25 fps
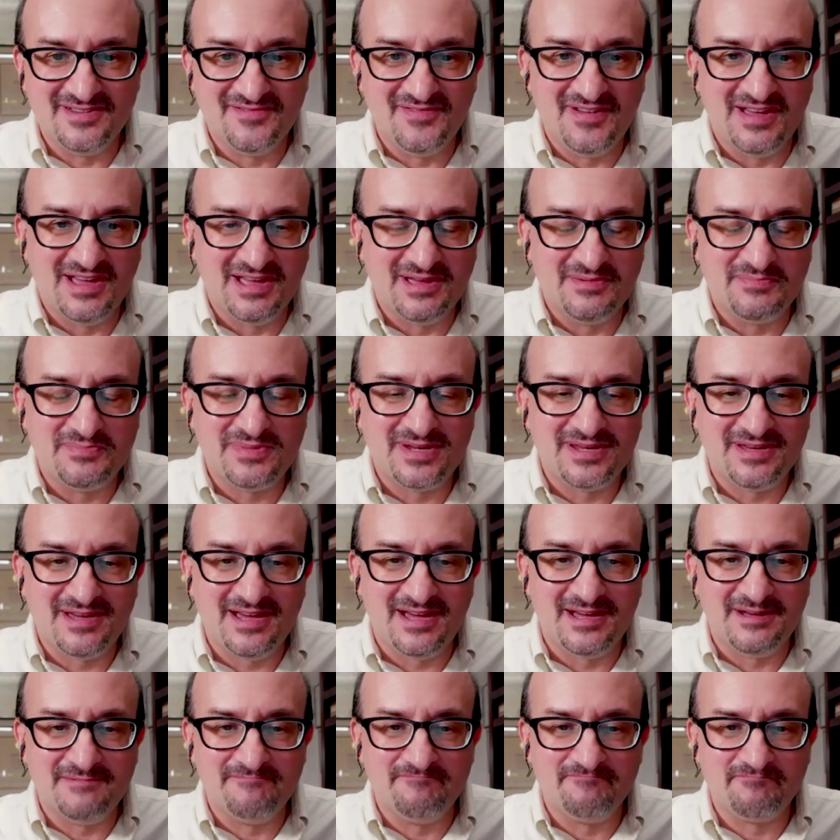developed.
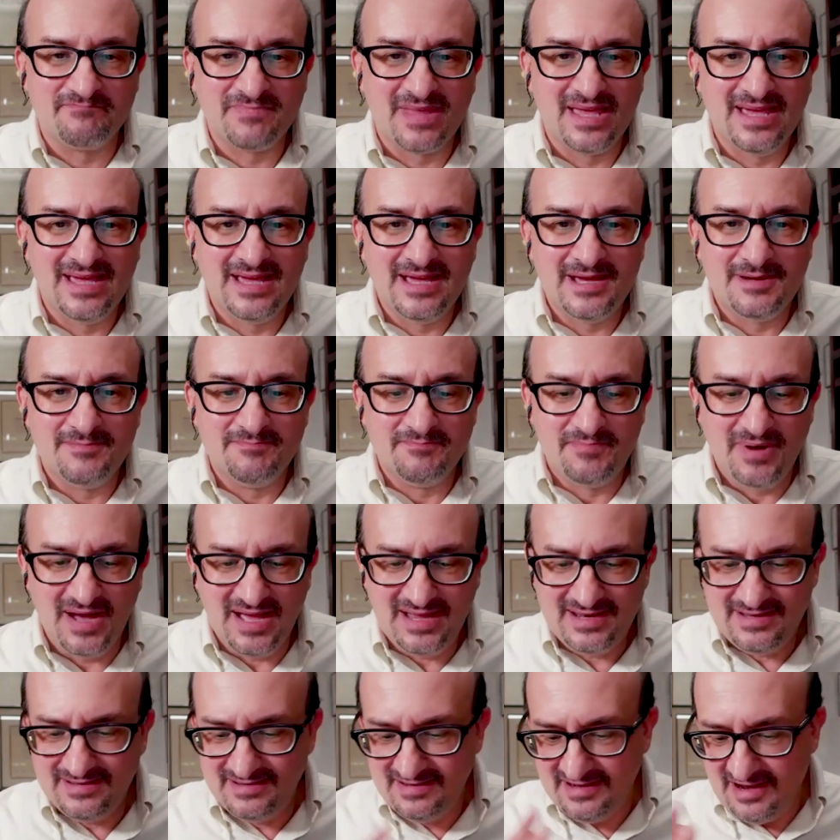Um,
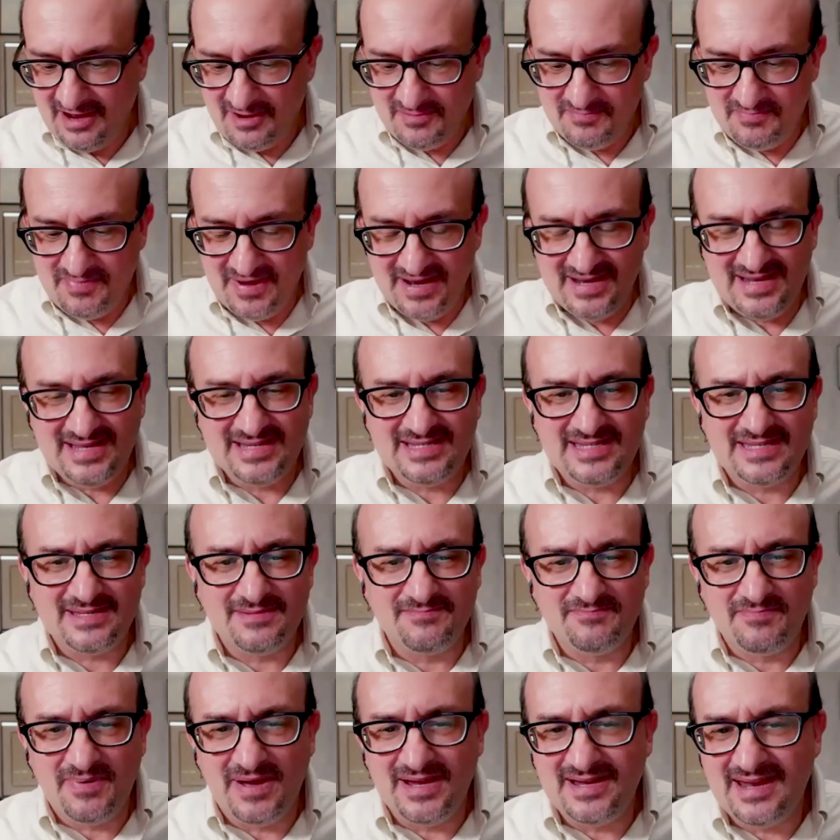but, you know, but
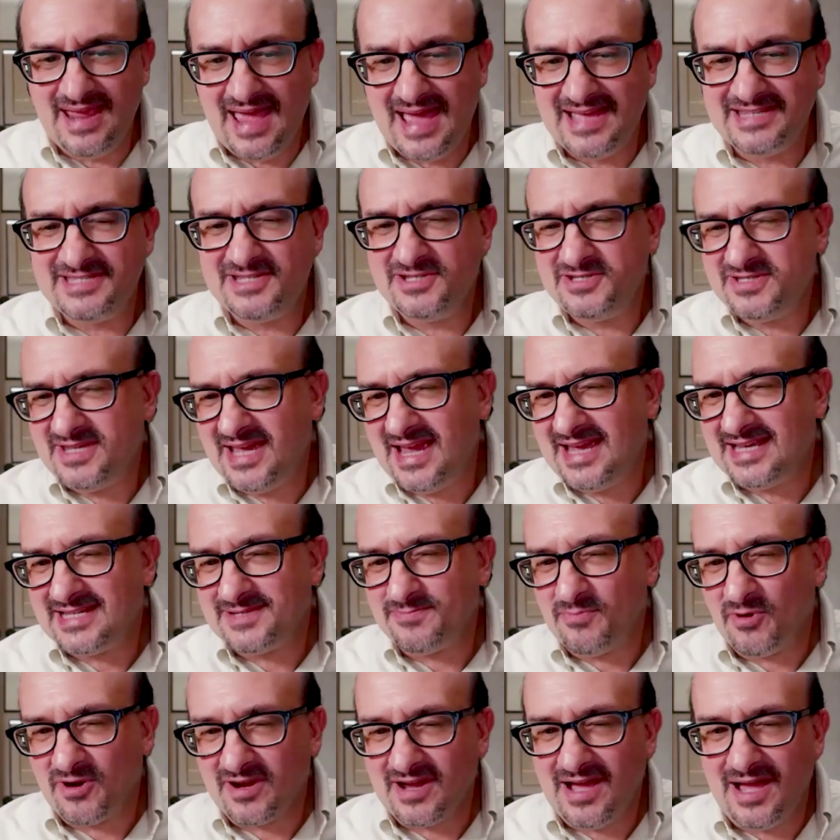it's, but as you say,
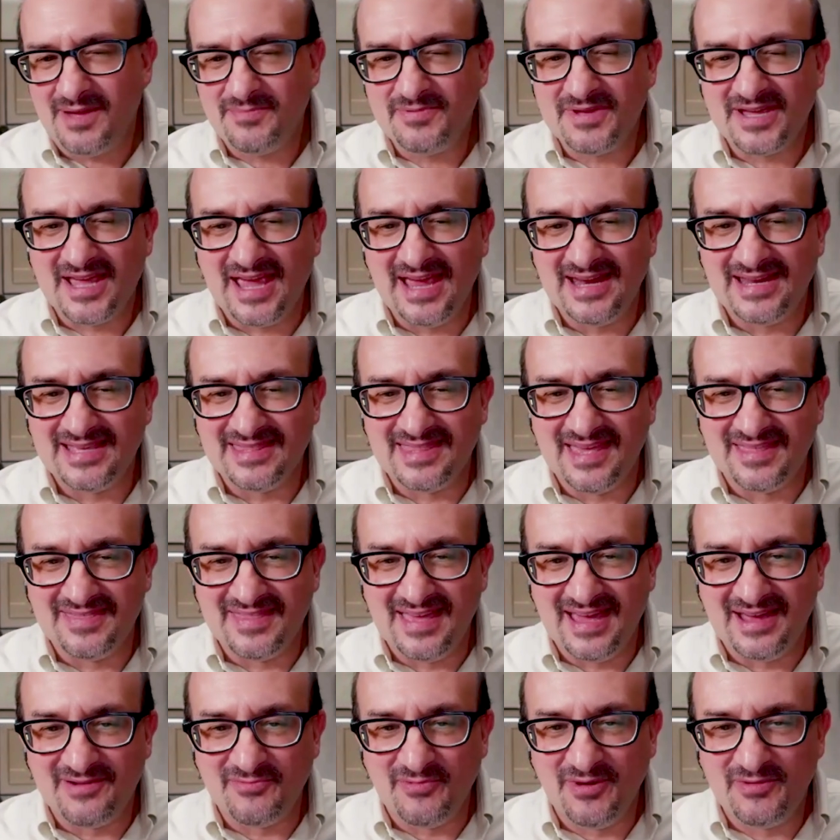it's more complicated
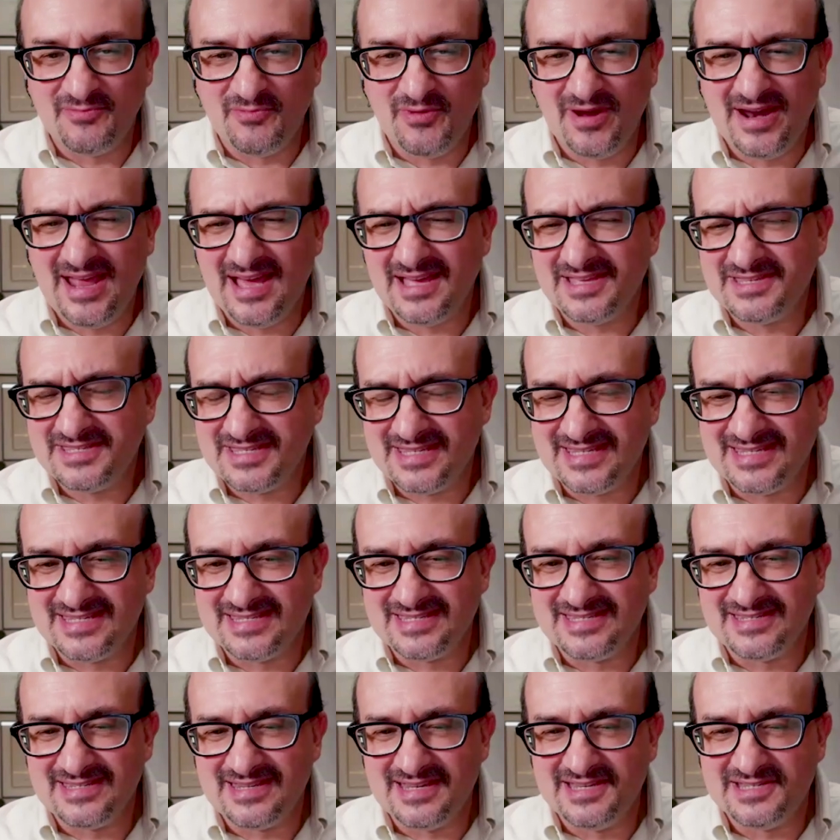than that. What, what else
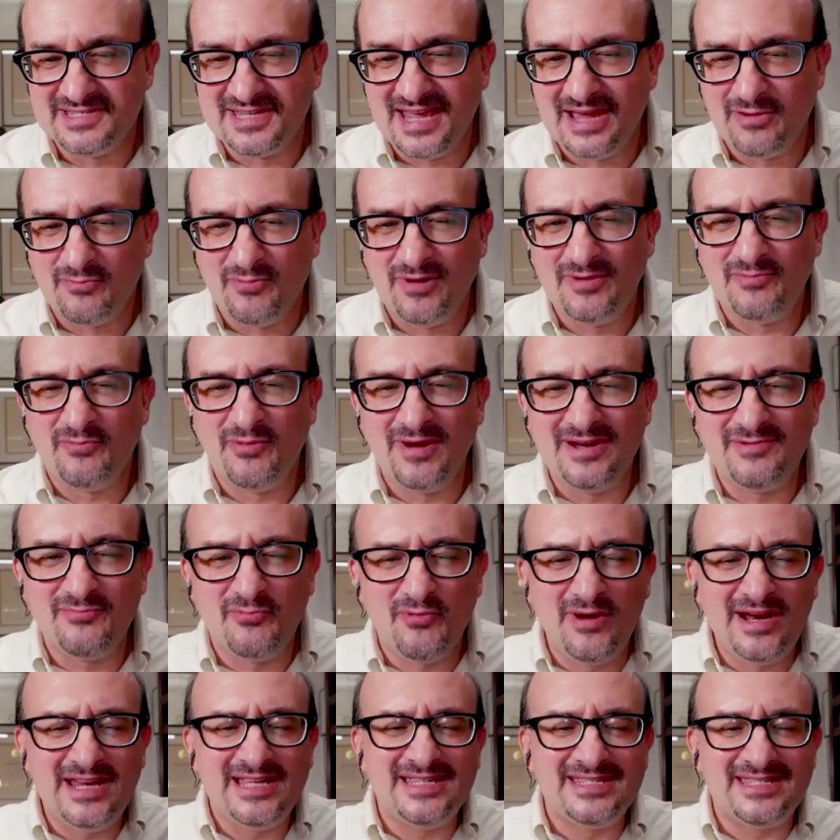is, is, what, what,
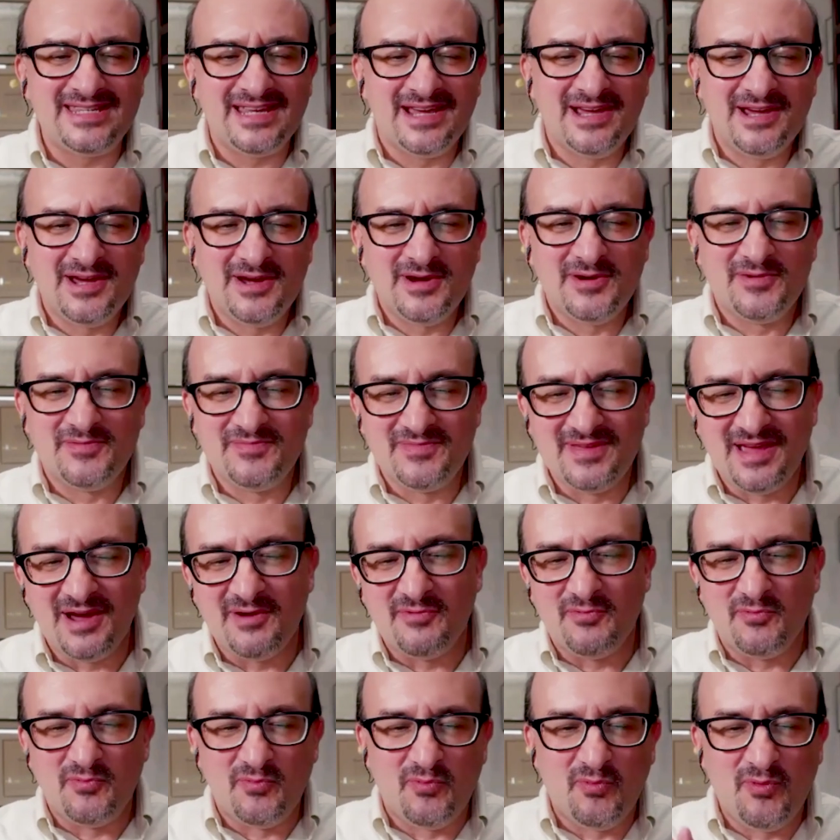what is, you
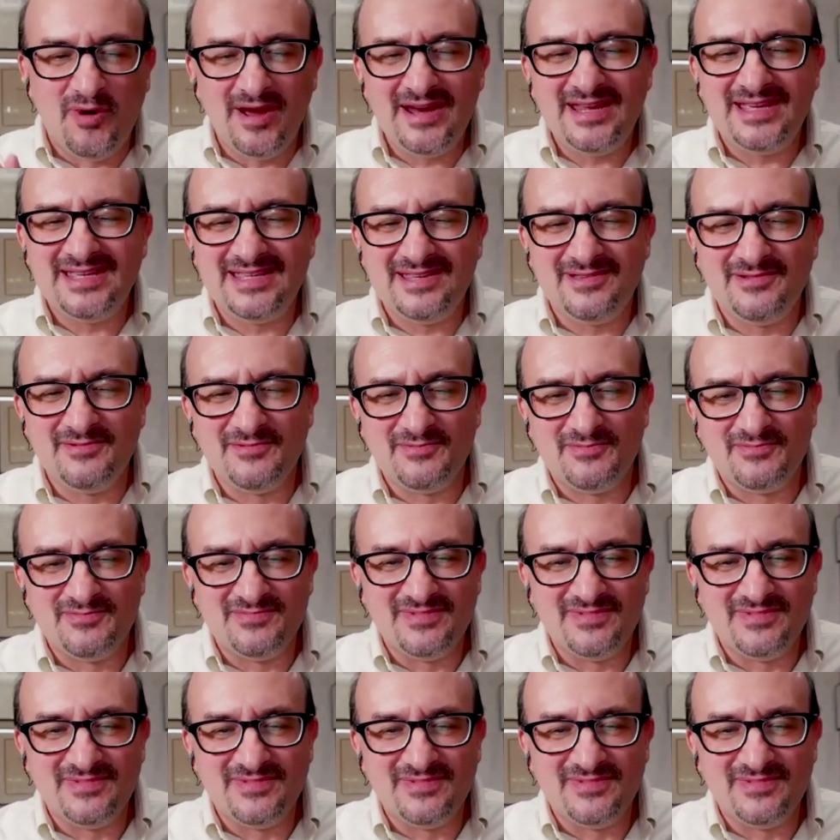know, what is, you